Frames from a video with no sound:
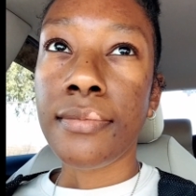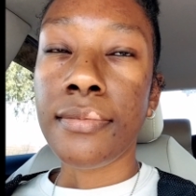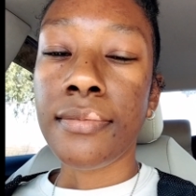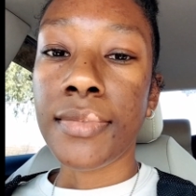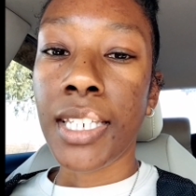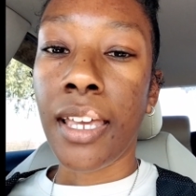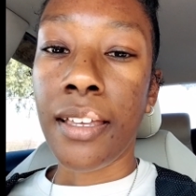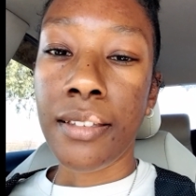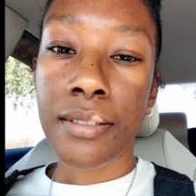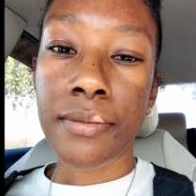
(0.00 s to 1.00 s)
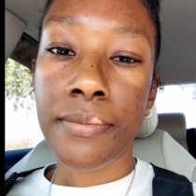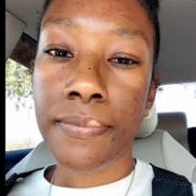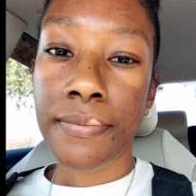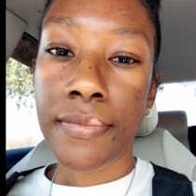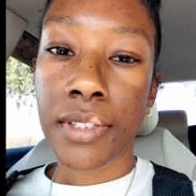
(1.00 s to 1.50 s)
Yeah,
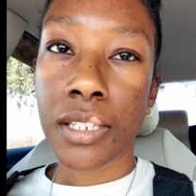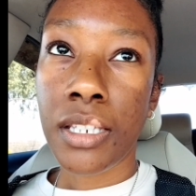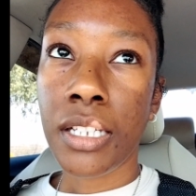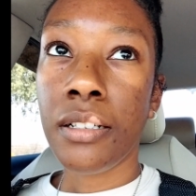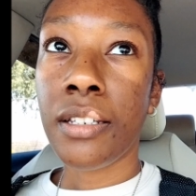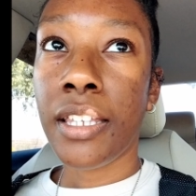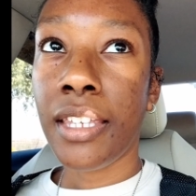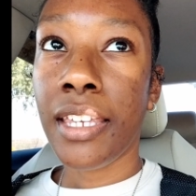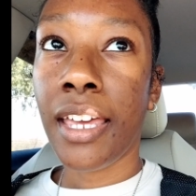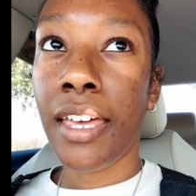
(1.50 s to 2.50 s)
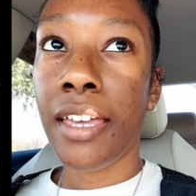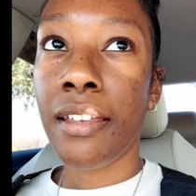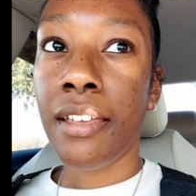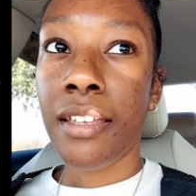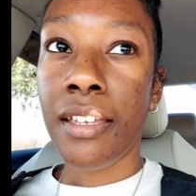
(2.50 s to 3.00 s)
still nothing yet.
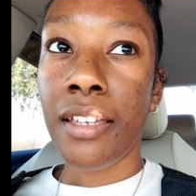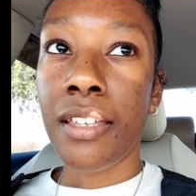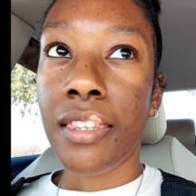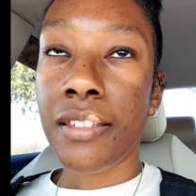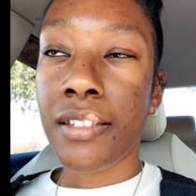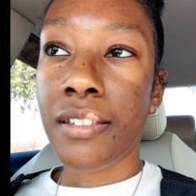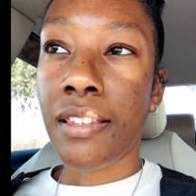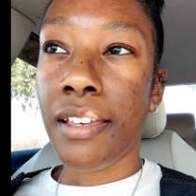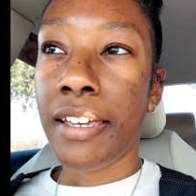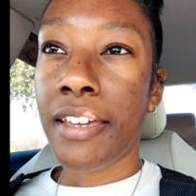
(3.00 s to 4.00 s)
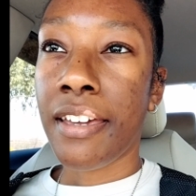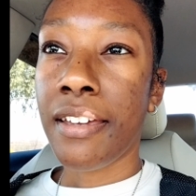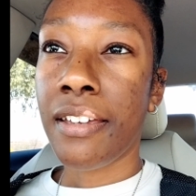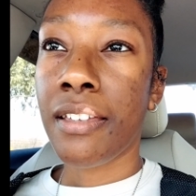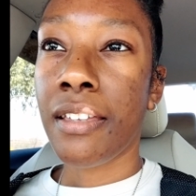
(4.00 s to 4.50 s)
This is like
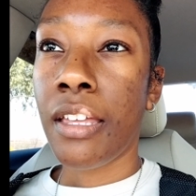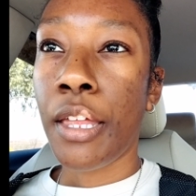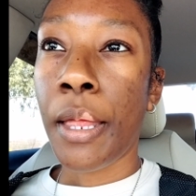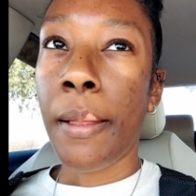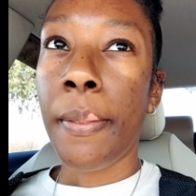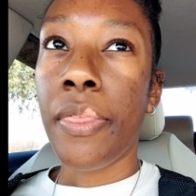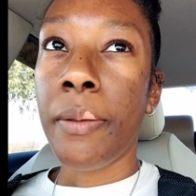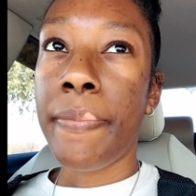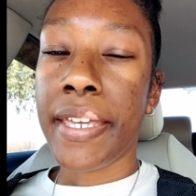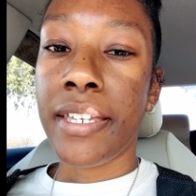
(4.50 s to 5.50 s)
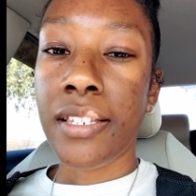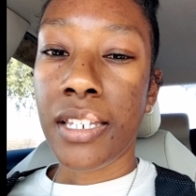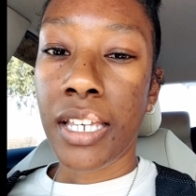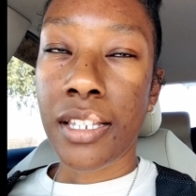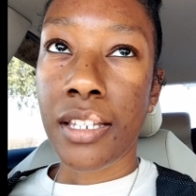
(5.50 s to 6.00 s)
the biggest
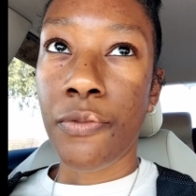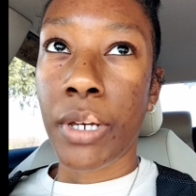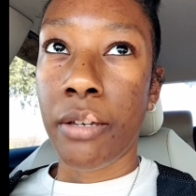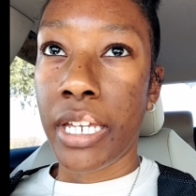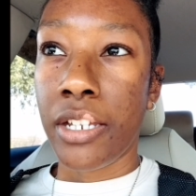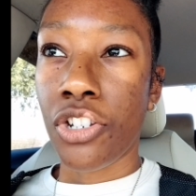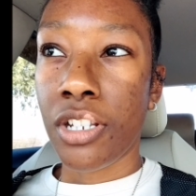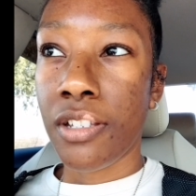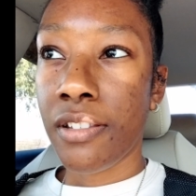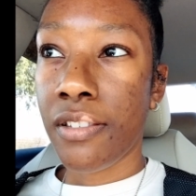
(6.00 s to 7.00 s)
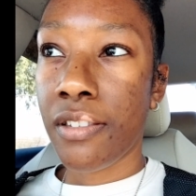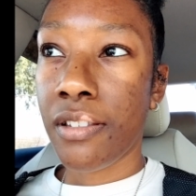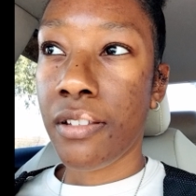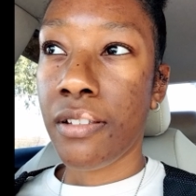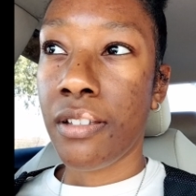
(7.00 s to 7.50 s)
test of my patience
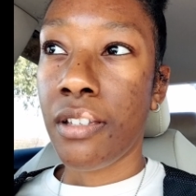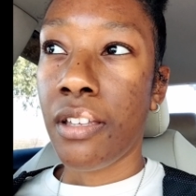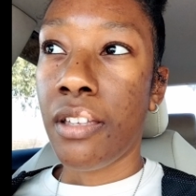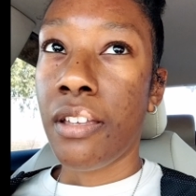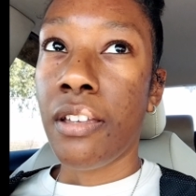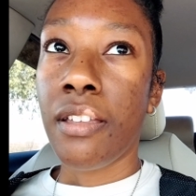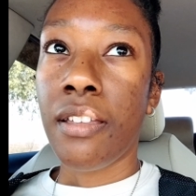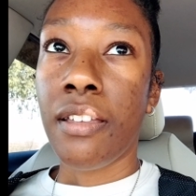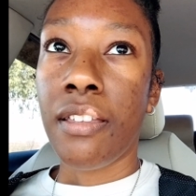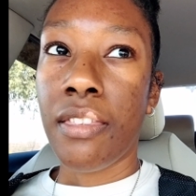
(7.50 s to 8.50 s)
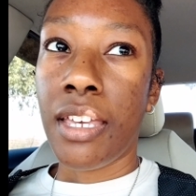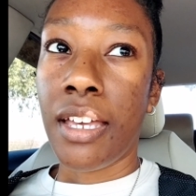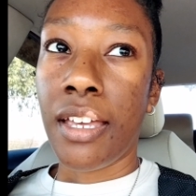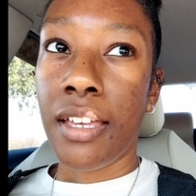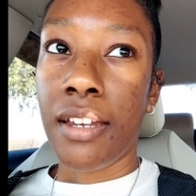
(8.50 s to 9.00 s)

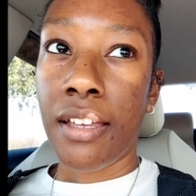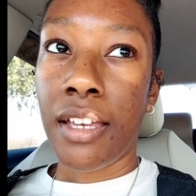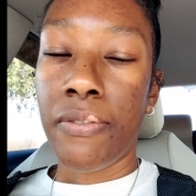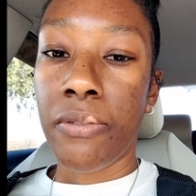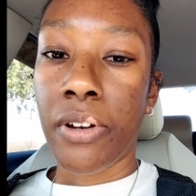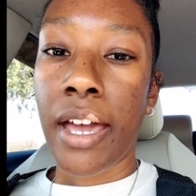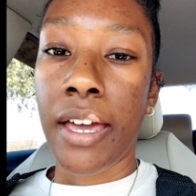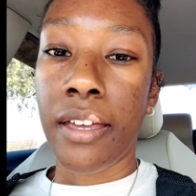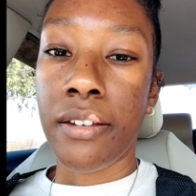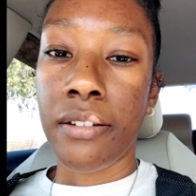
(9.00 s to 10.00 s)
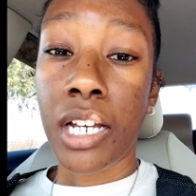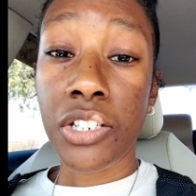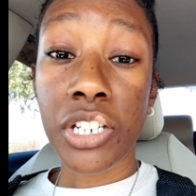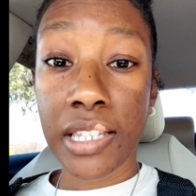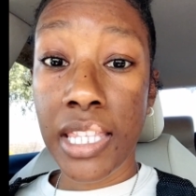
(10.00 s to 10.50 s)
that I've ever had. Not
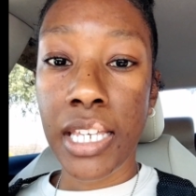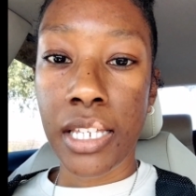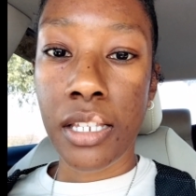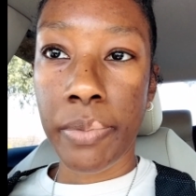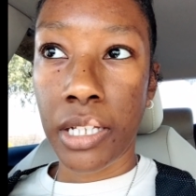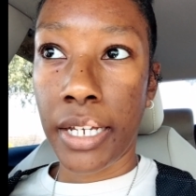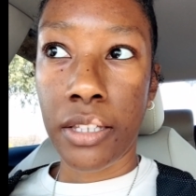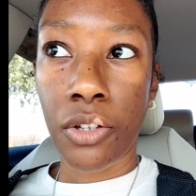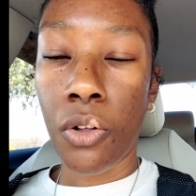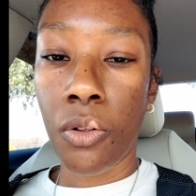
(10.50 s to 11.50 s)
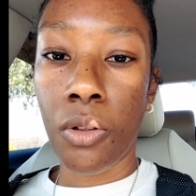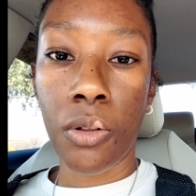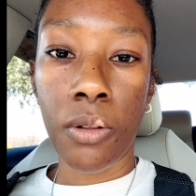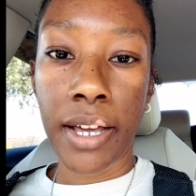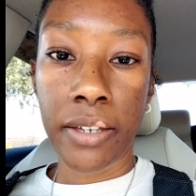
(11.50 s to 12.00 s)
just this, but like the whole
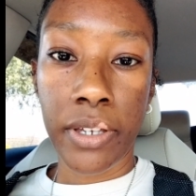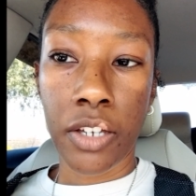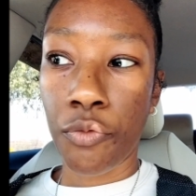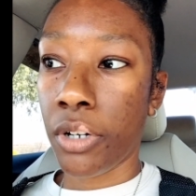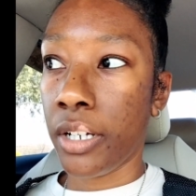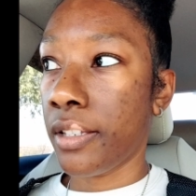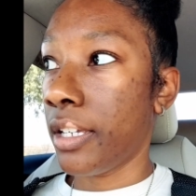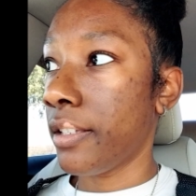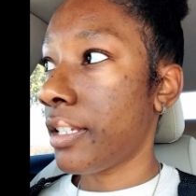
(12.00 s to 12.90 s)
IVF process.